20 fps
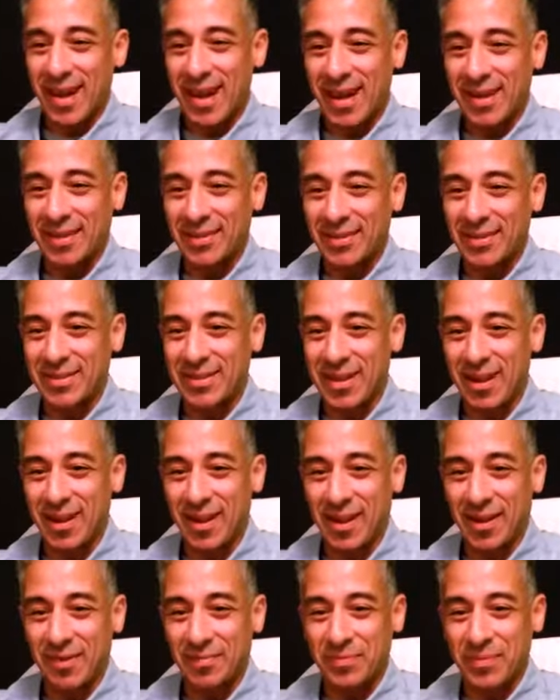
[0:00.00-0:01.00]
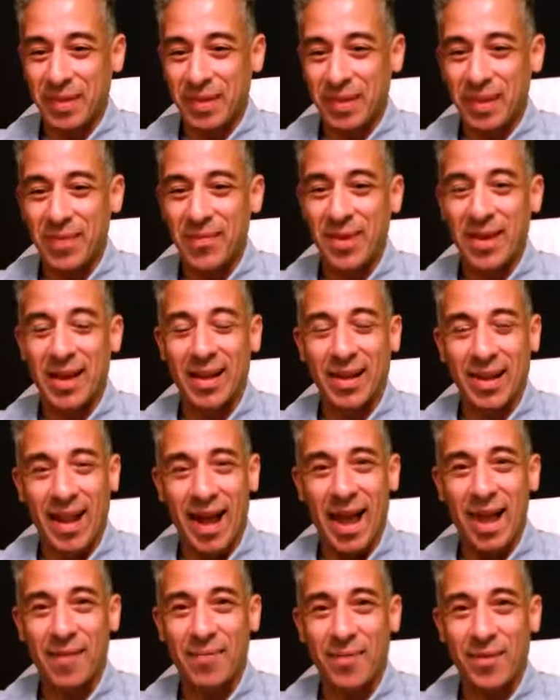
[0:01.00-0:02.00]
and um, living a
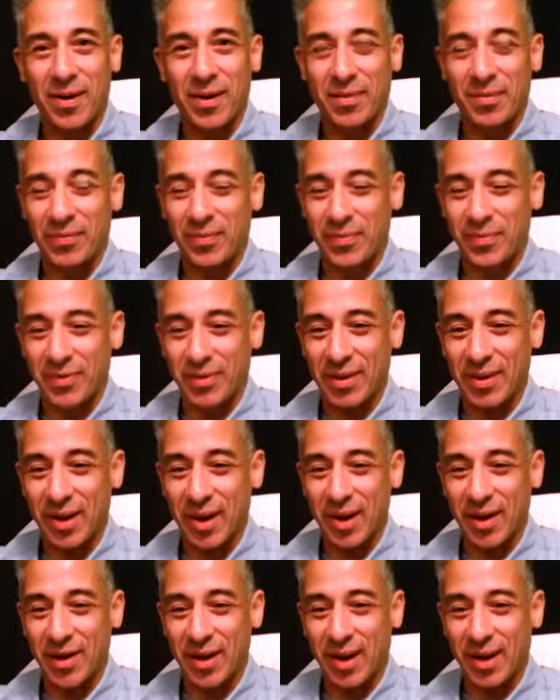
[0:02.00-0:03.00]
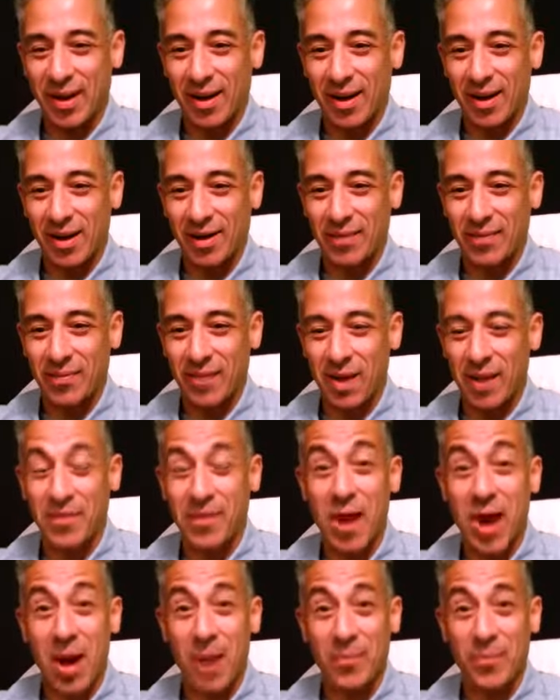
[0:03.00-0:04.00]
life of, you know, uh, of,
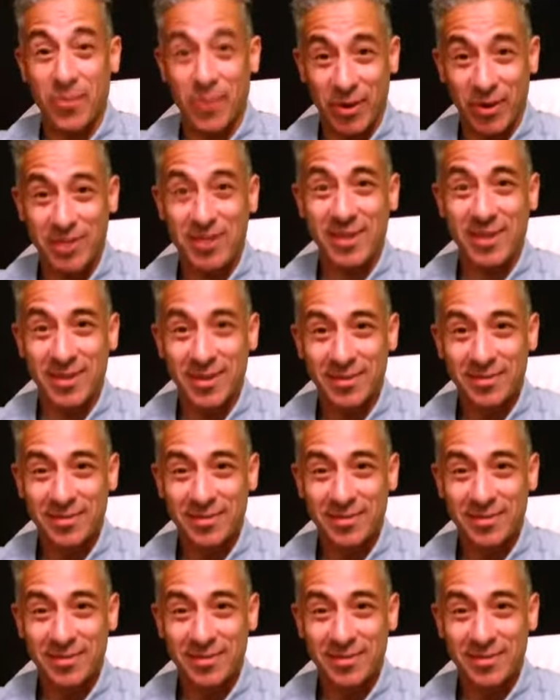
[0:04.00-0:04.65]
of comfort